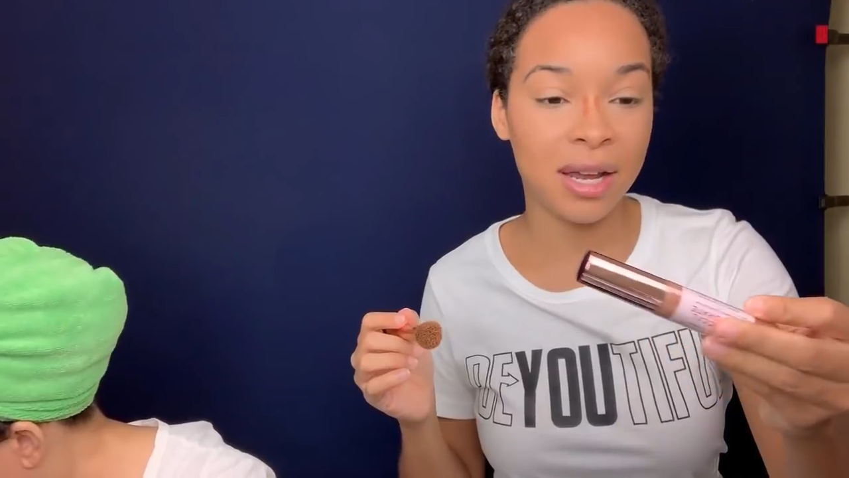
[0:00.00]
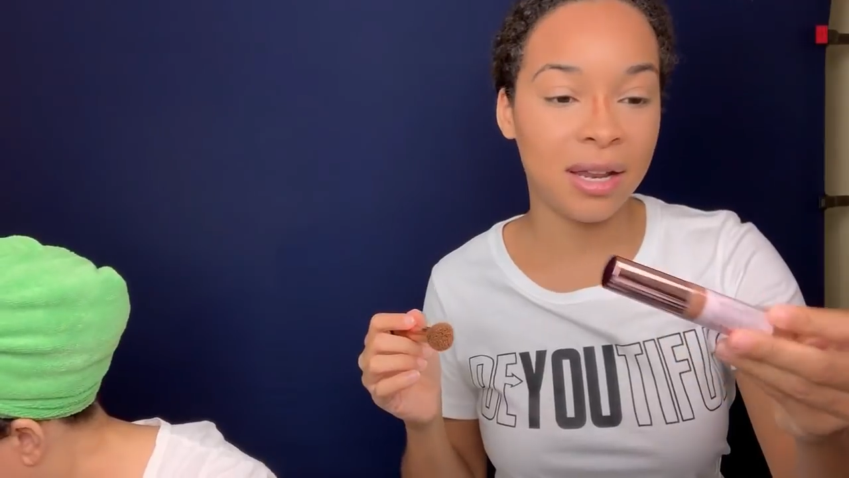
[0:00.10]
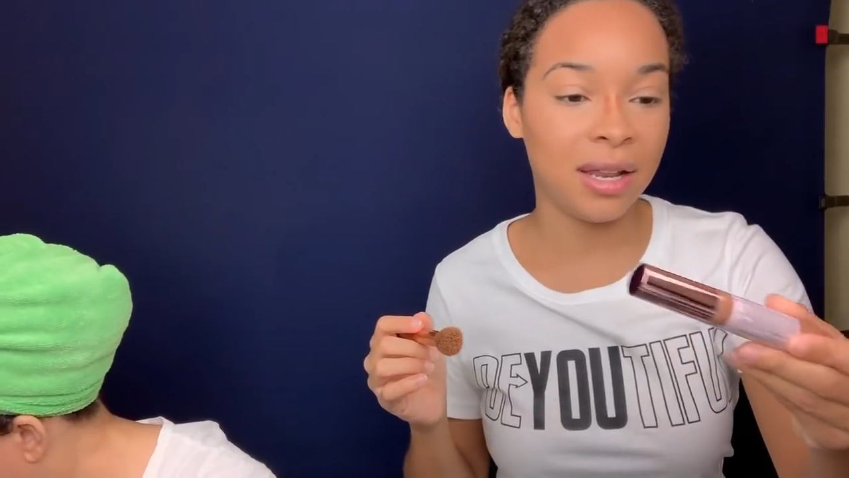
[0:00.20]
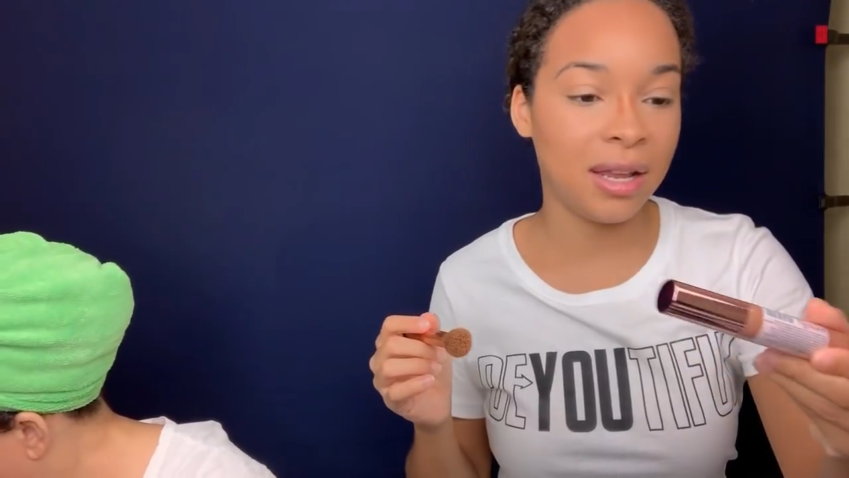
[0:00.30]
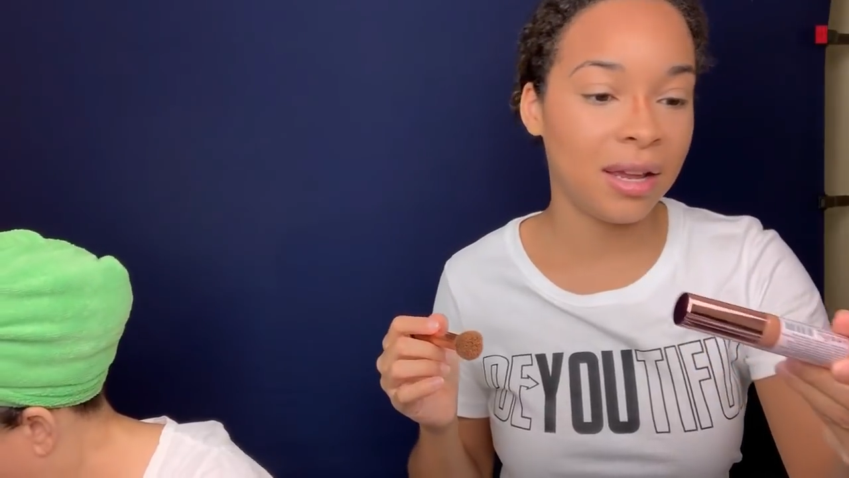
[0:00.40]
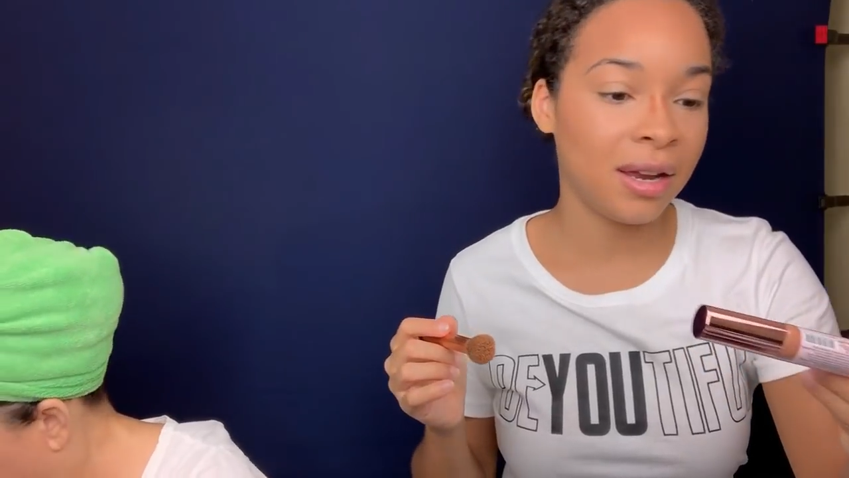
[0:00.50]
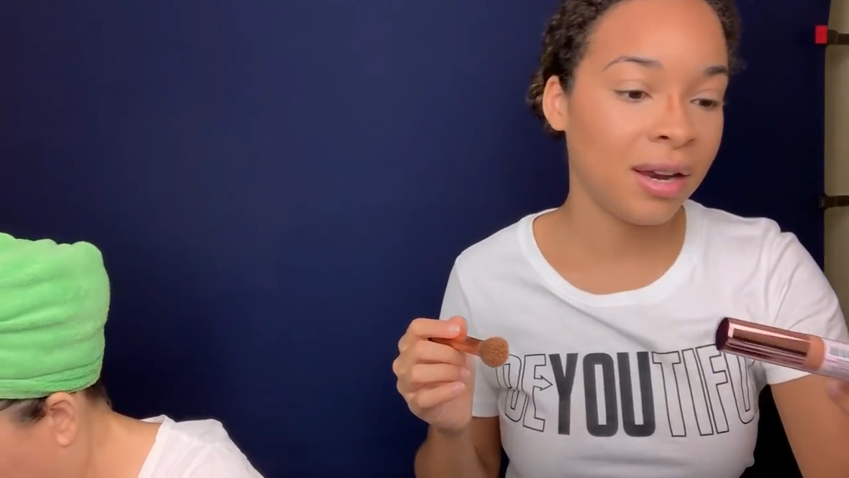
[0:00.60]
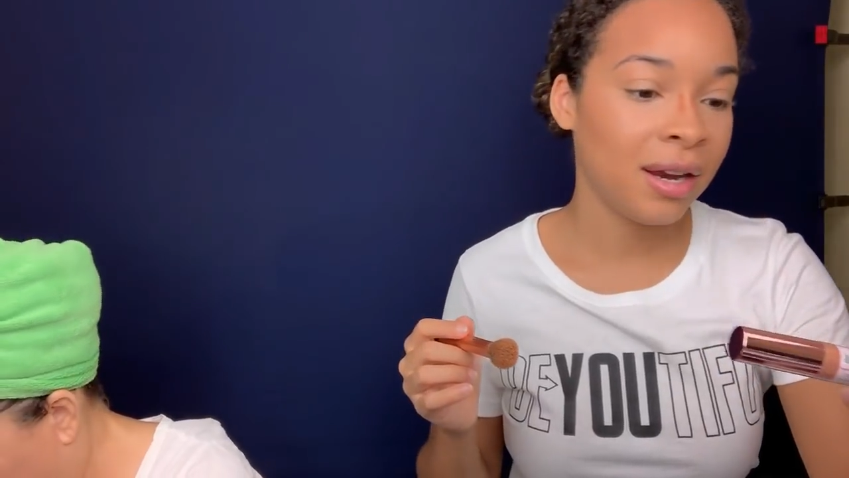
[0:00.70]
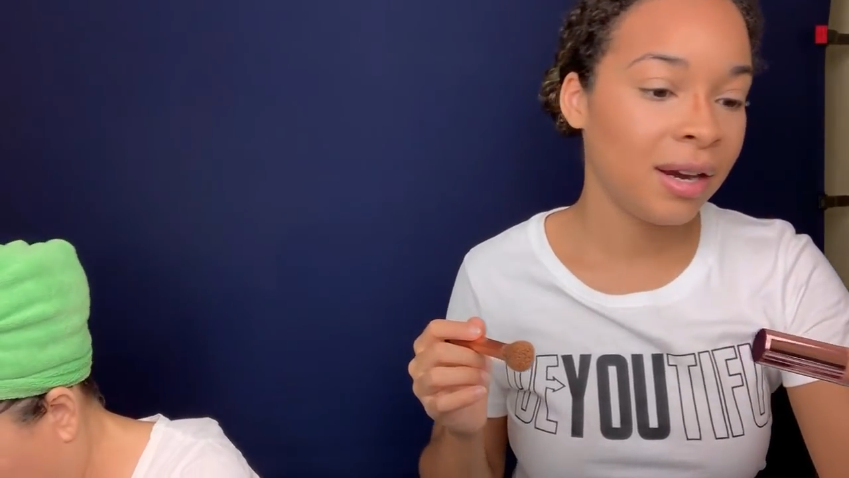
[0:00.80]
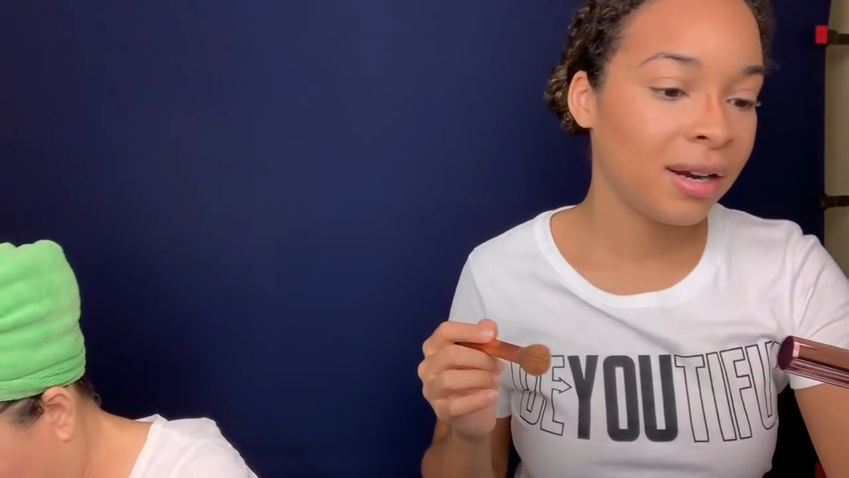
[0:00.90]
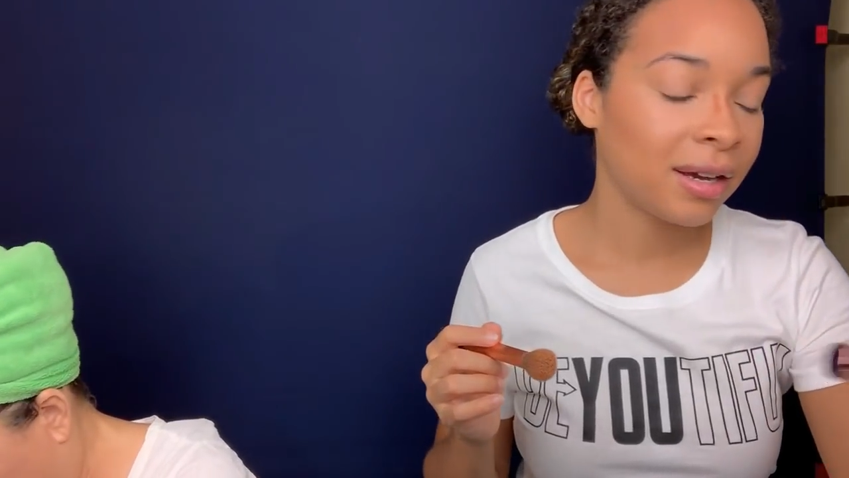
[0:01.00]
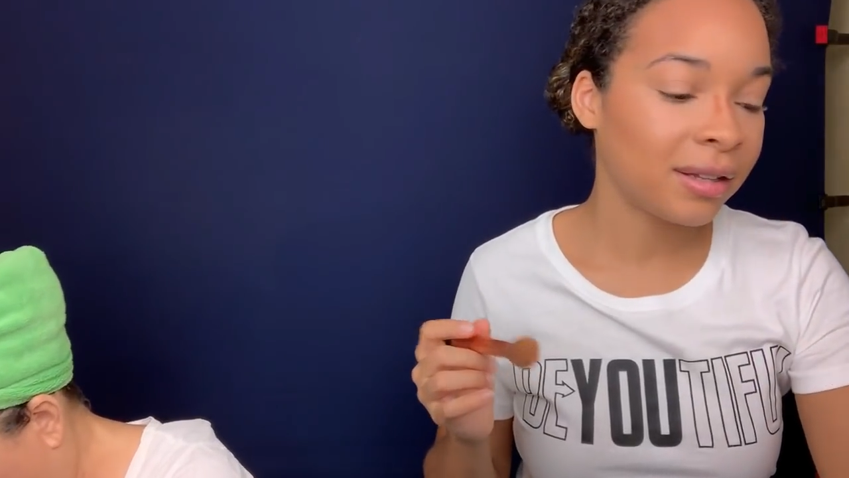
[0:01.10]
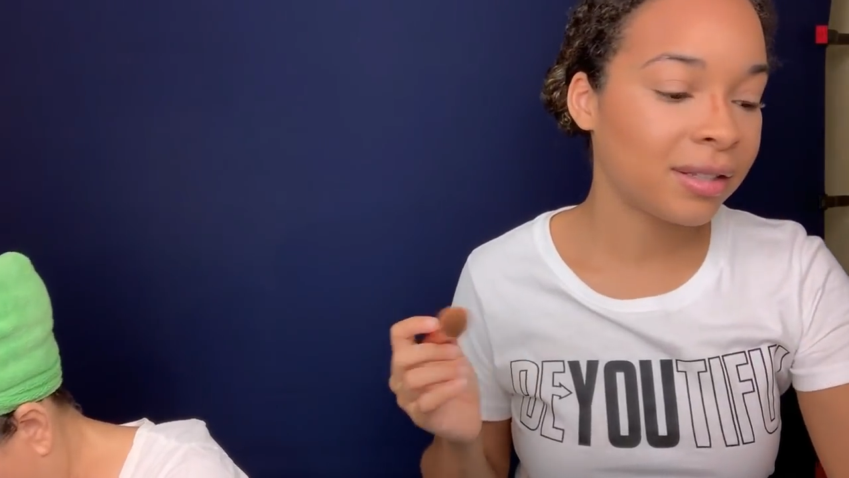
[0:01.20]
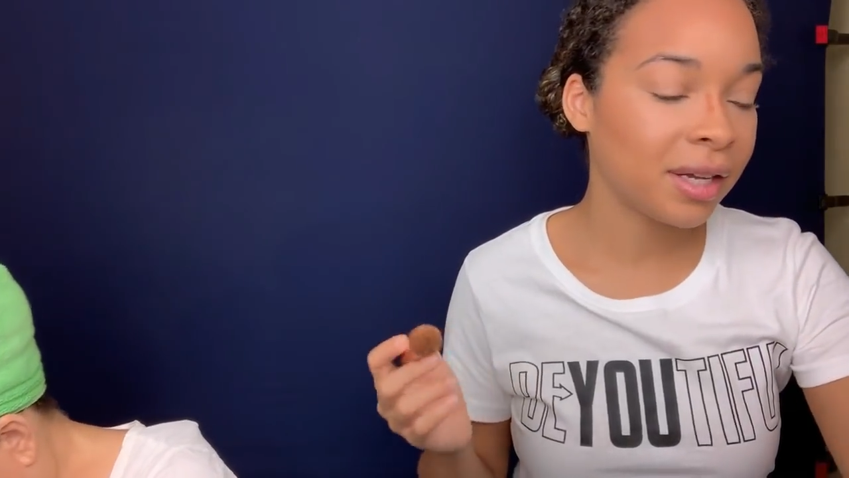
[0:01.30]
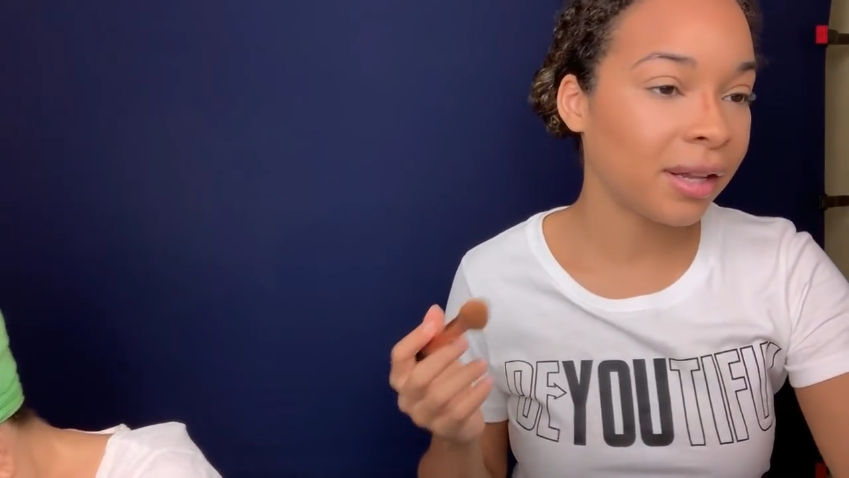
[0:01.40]
in the
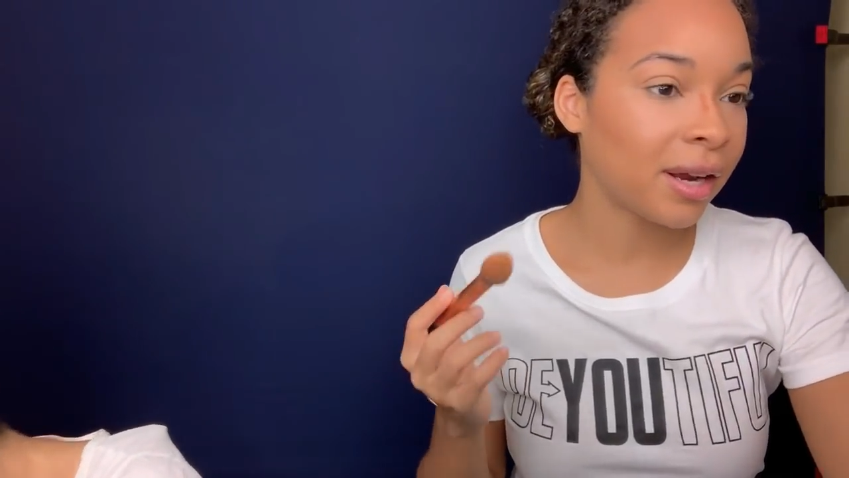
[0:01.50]
Conceal